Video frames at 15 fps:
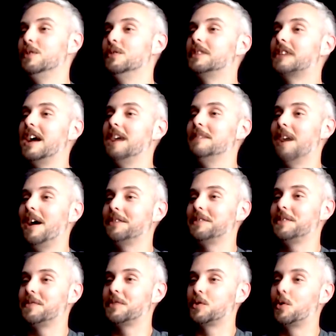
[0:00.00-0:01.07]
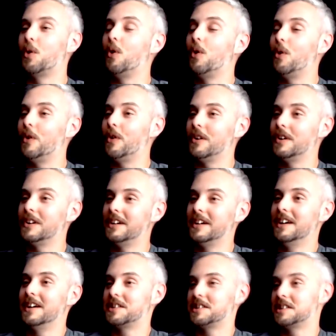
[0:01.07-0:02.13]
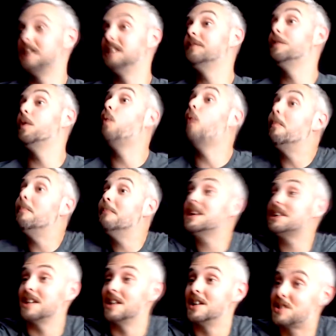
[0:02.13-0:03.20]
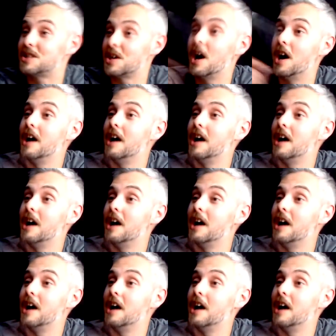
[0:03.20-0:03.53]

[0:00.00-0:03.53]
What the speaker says: Who came out of the core to deliver what message to